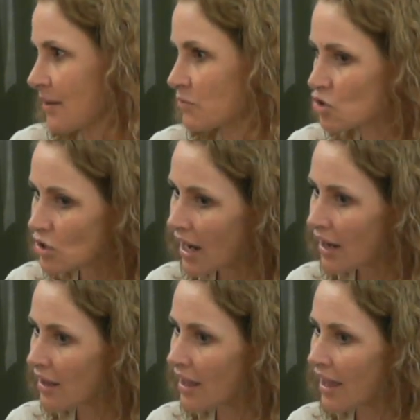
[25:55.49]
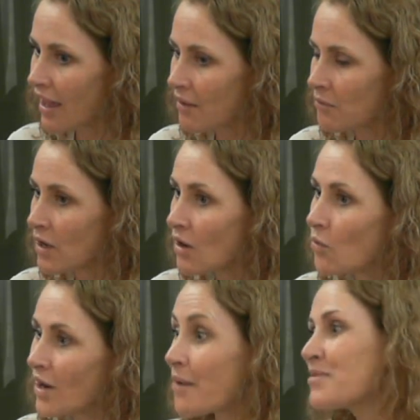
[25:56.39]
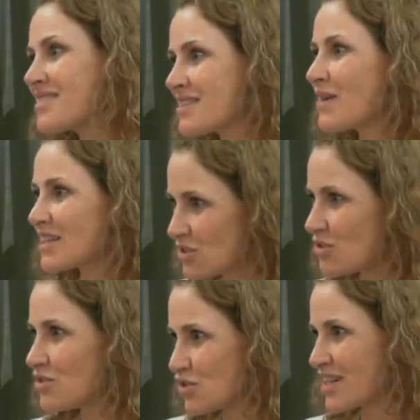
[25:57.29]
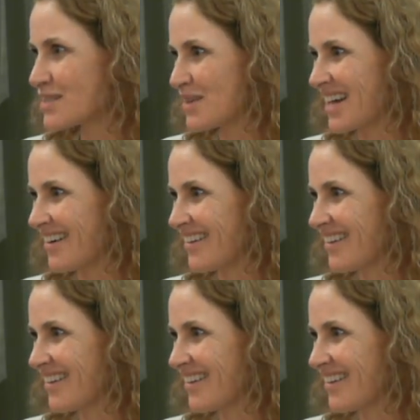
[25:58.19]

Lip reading: I'm trying, and what happens is my students trust me now.